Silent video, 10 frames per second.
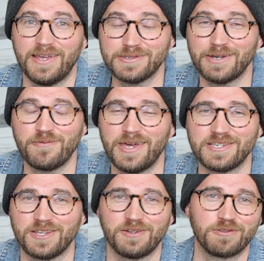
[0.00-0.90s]
That was how we met
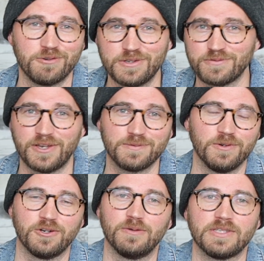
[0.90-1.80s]
each other through these
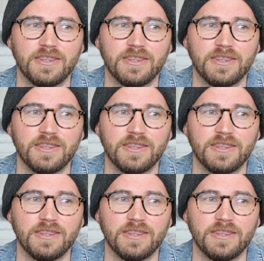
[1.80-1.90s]
Facebook groups.